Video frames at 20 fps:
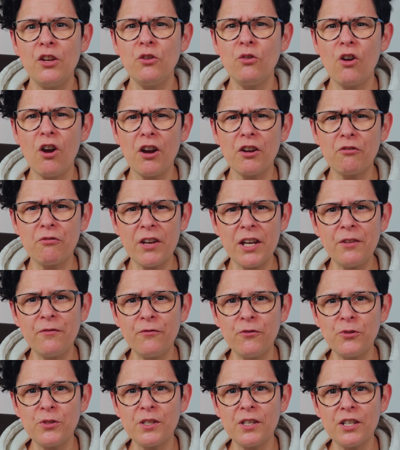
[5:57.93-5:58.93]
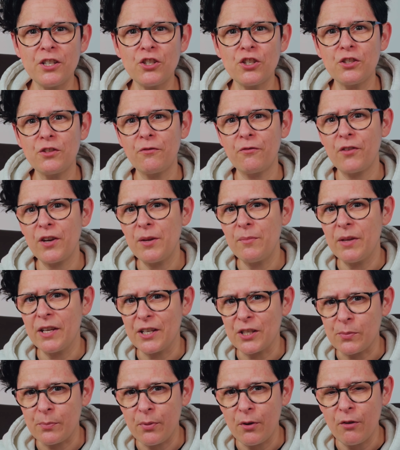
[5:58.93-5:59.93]
You got great footage, the
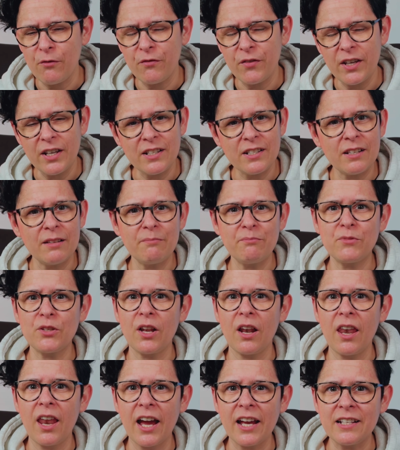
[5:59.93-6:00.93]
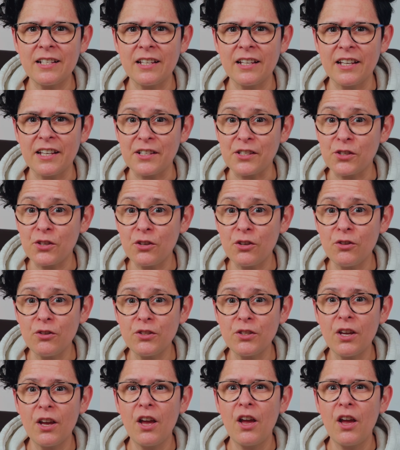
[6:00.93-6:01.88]
framing is perfect, the lighting is good,